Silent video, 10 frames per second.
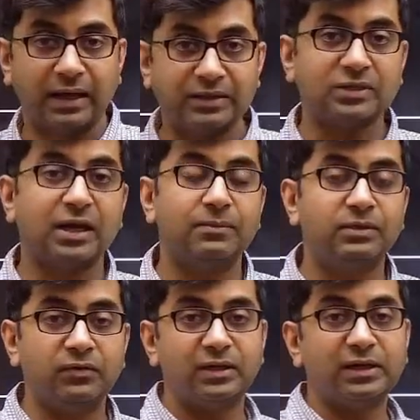cap. They
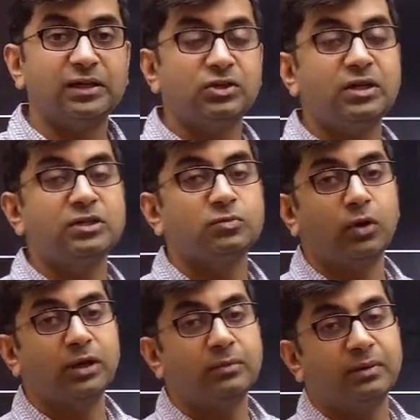were initially
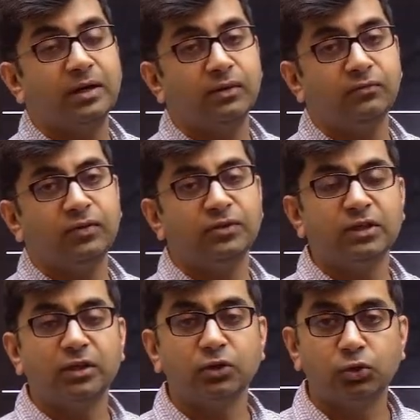small and mid. We've seen
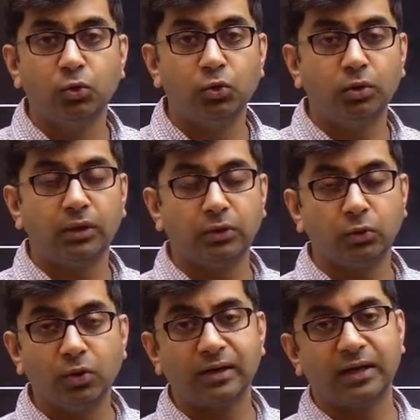a
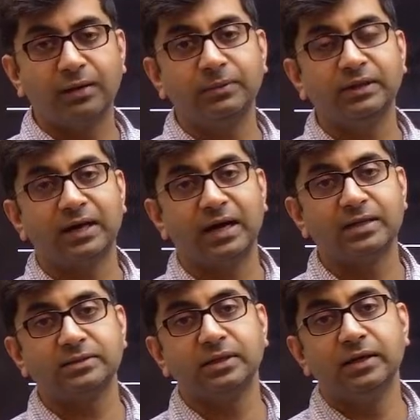good run up in the
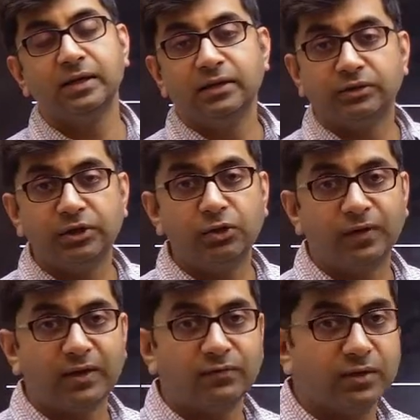last 3 to
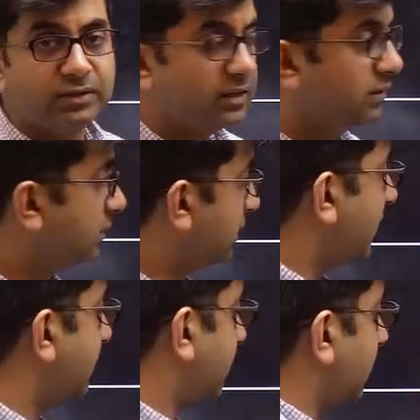5 years, and
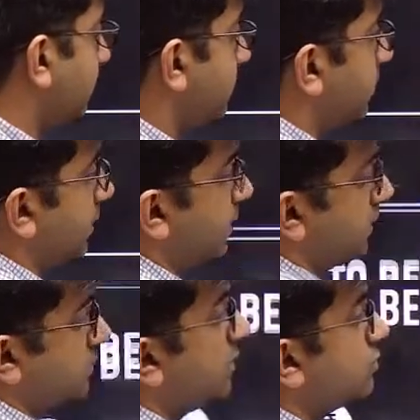that run up
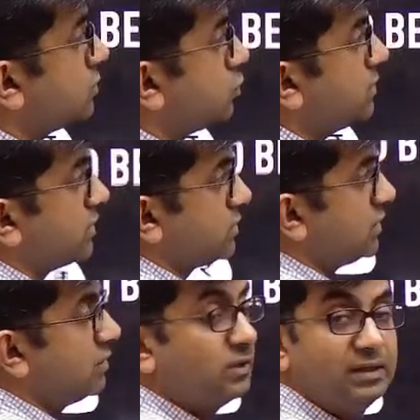seems to be
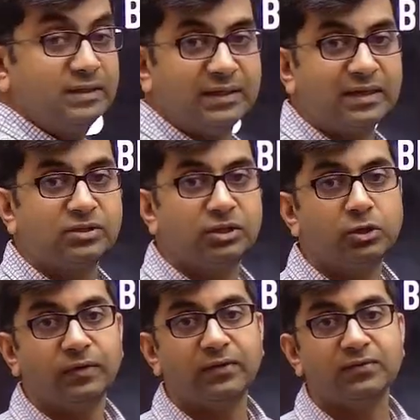sustainable in the next 3 to
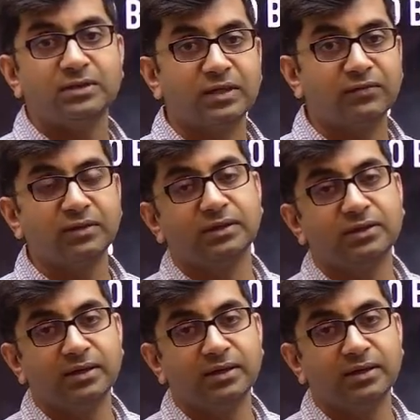5 years given the